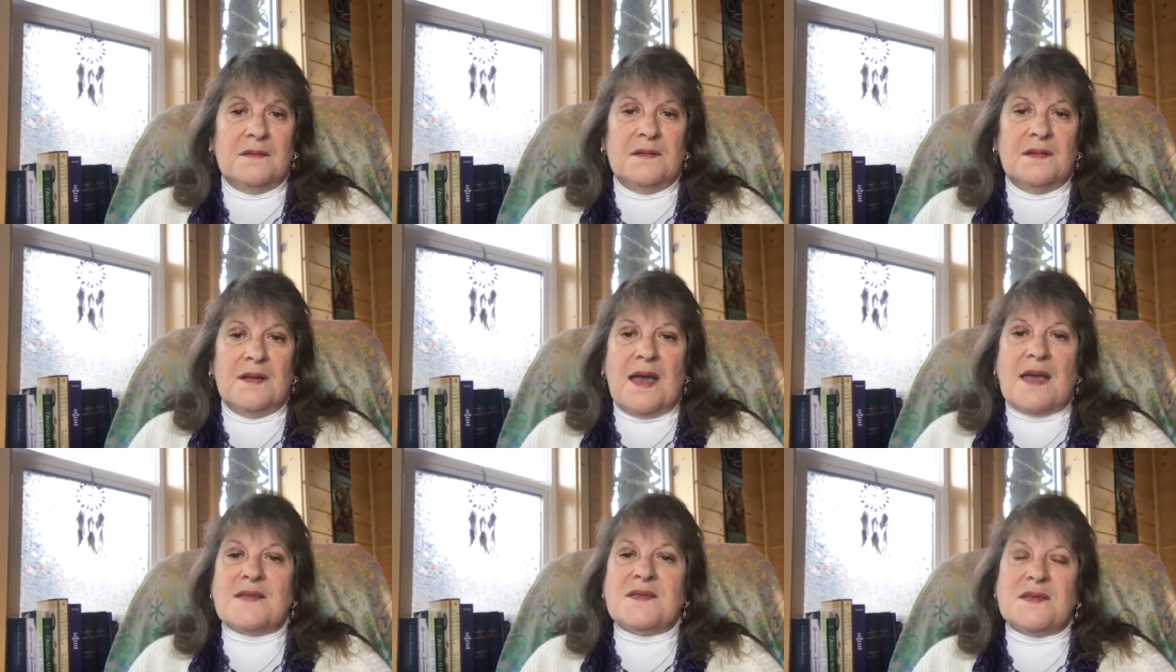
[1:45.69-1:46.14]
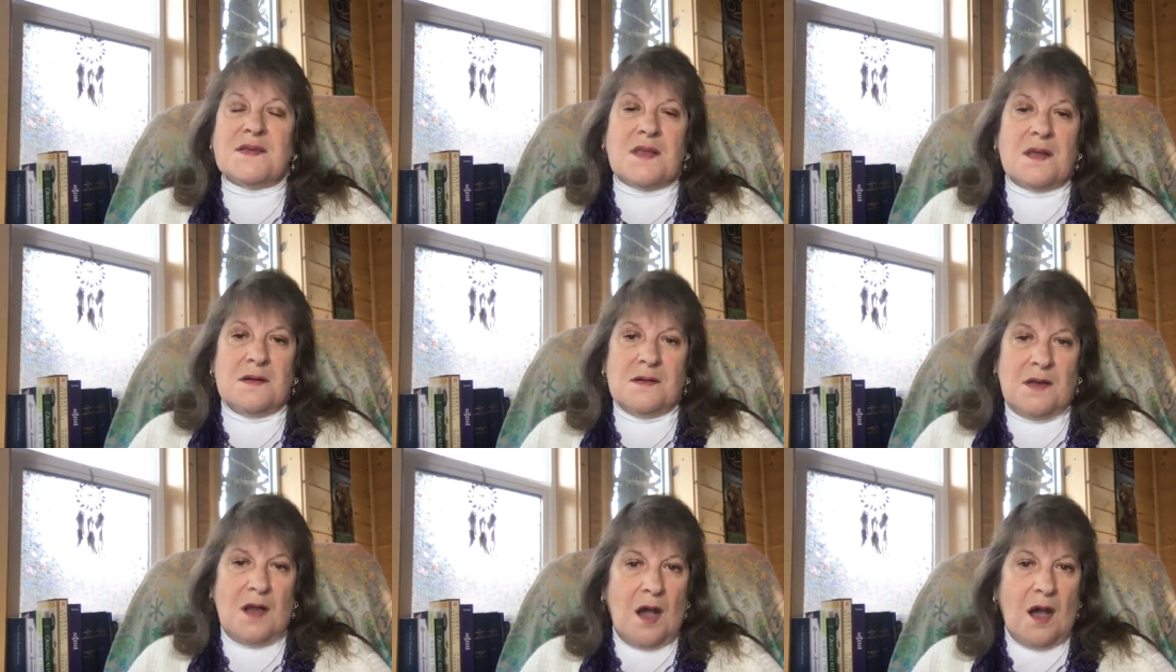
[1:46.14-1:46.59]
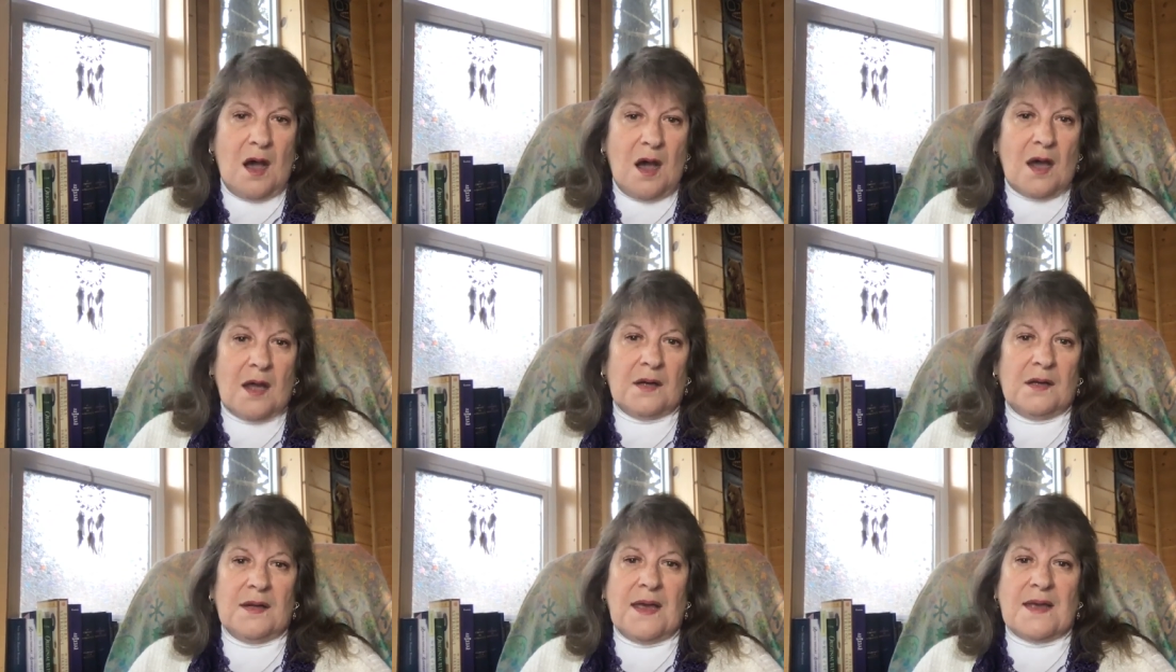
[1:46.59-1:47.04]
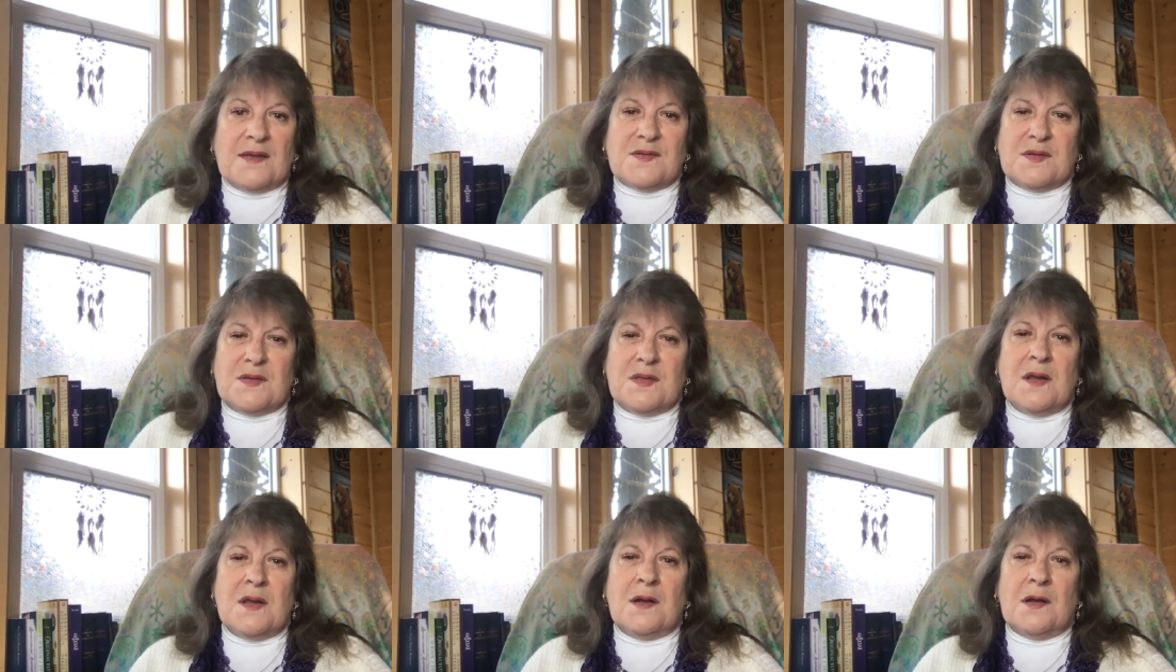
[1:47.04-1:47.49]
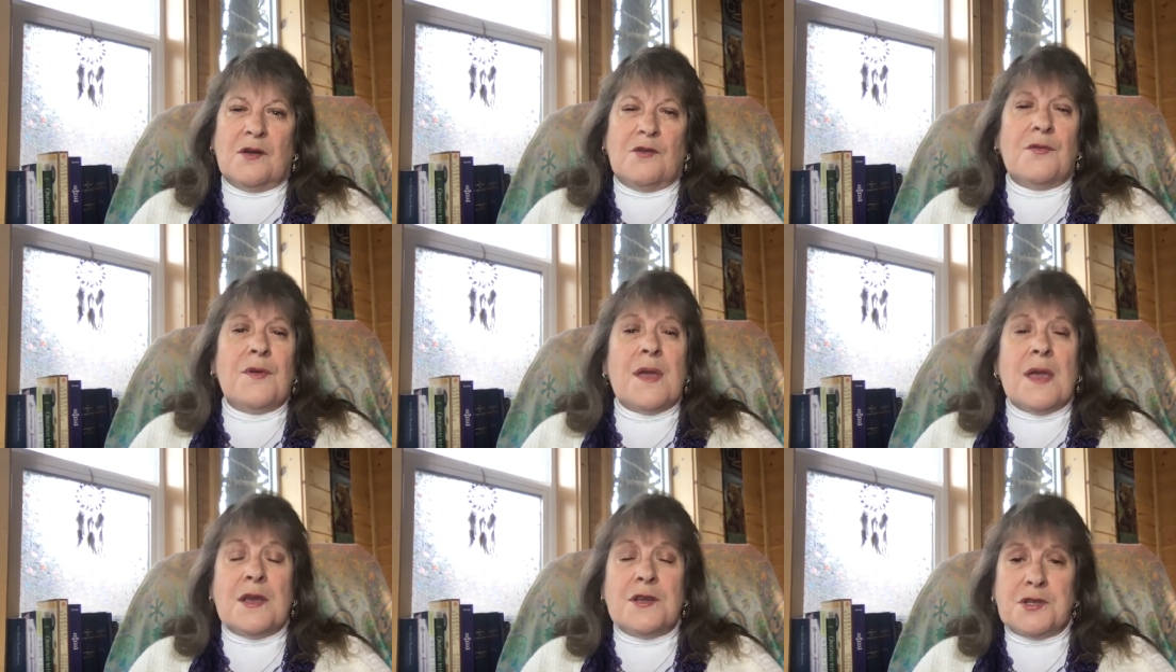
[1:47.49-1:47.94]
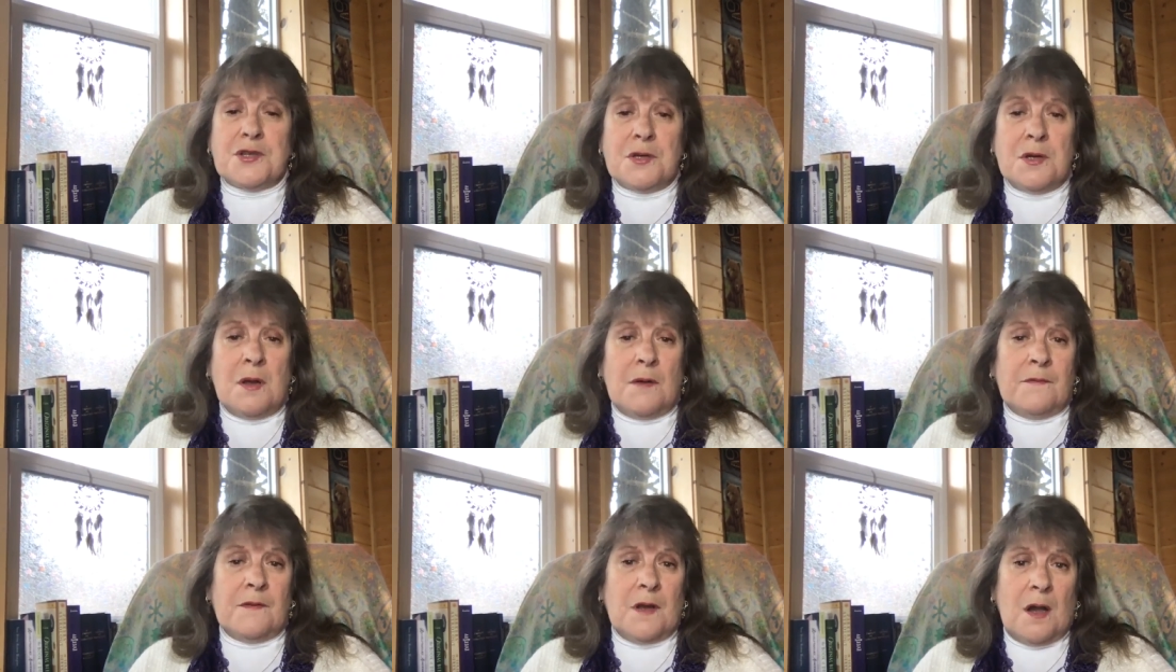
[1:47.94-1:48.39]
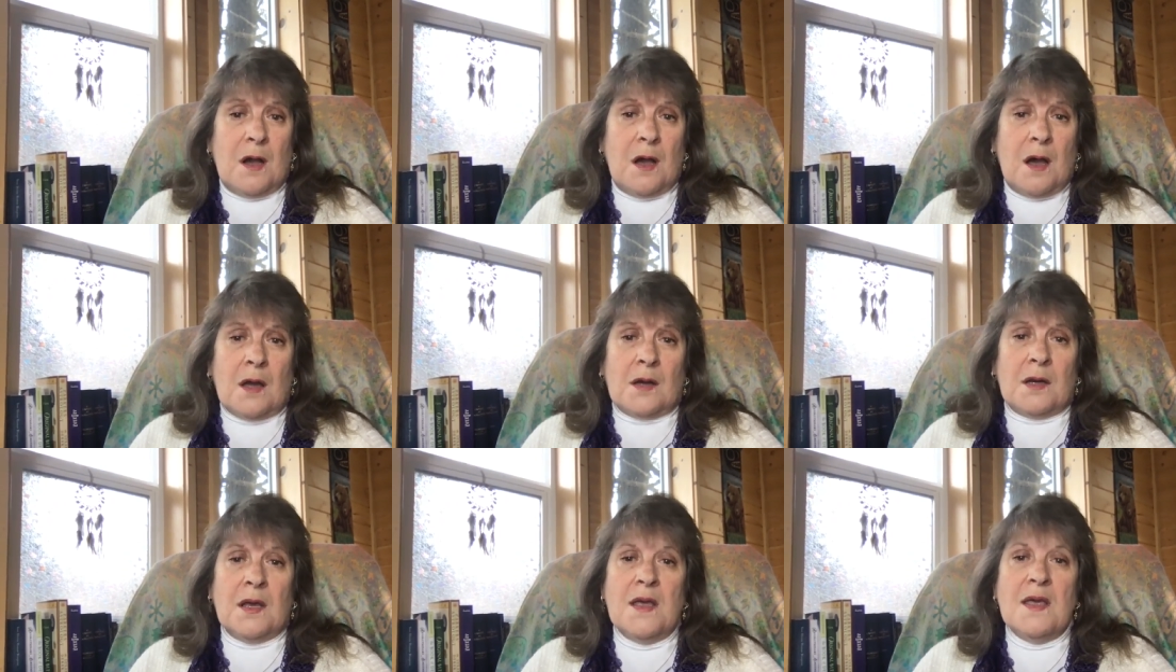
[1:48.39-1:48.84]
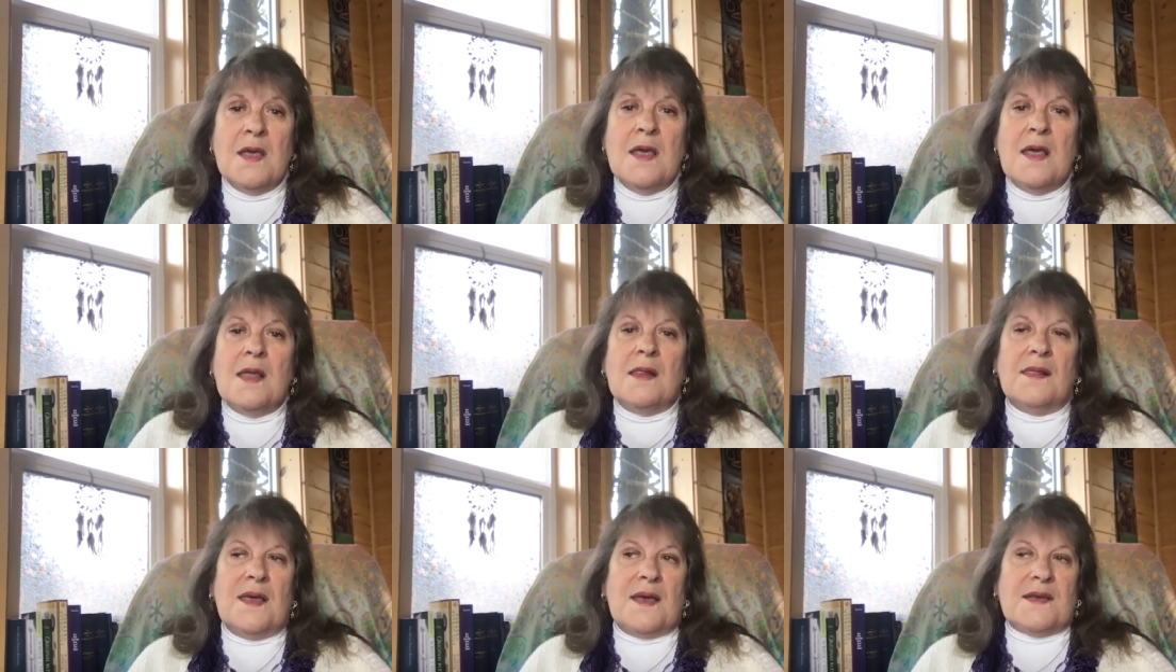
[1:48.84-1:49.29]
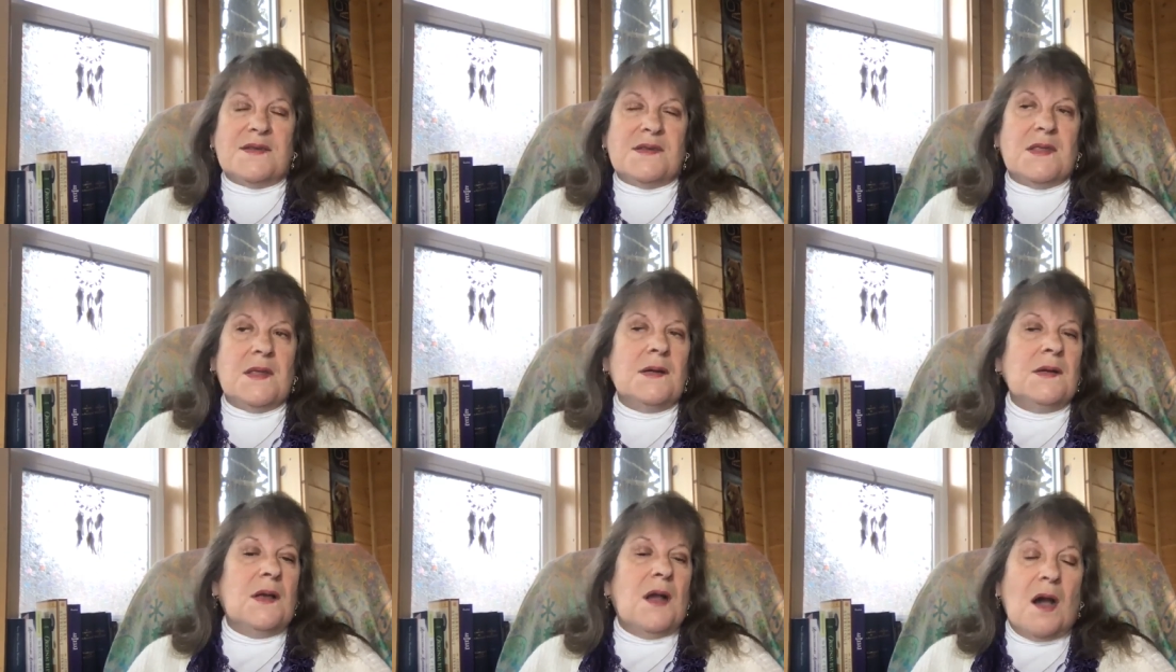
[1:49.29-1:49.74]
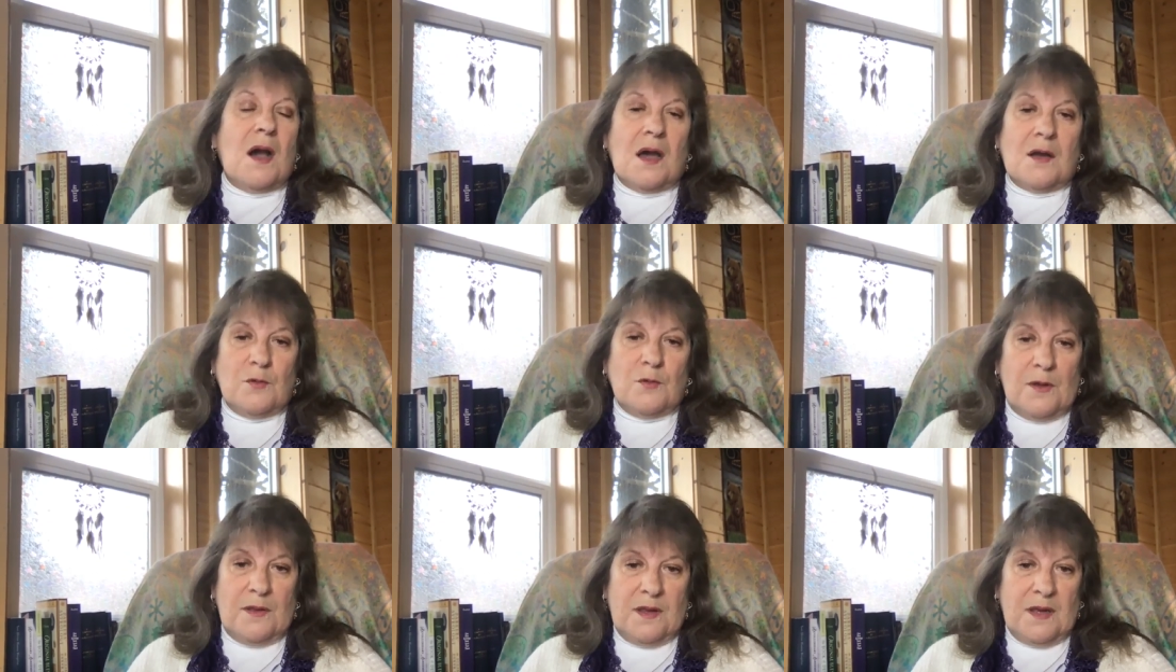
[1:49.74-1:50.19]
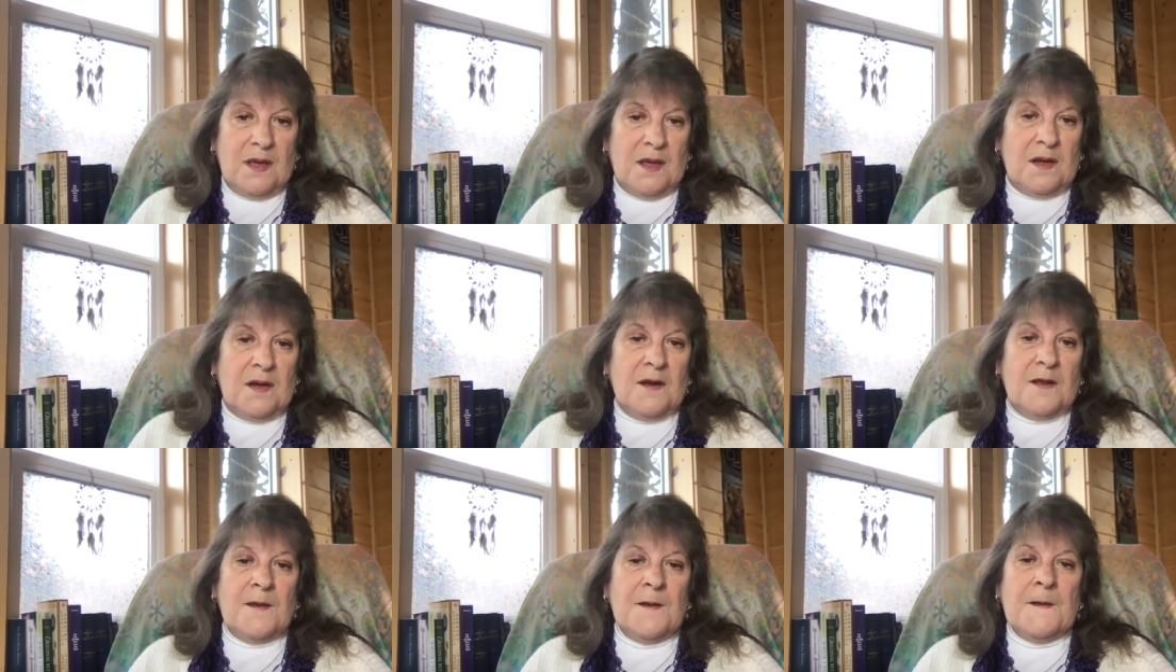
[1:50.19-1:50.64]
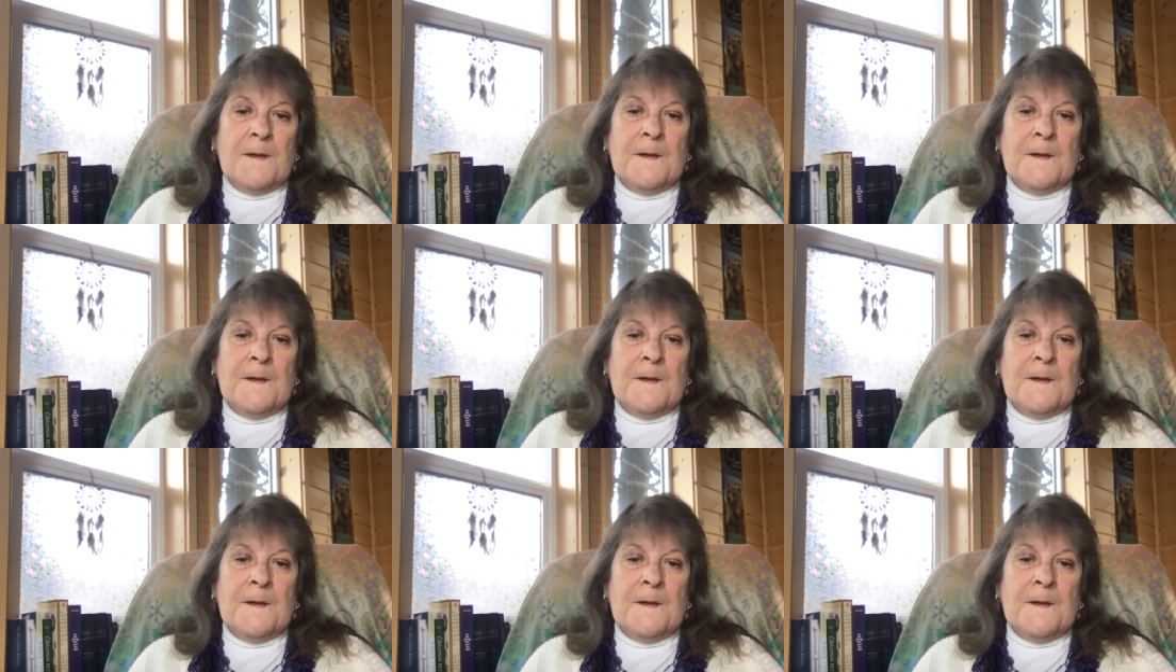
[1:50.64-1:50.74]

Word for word: less than God, less than a creation of God, less than God within.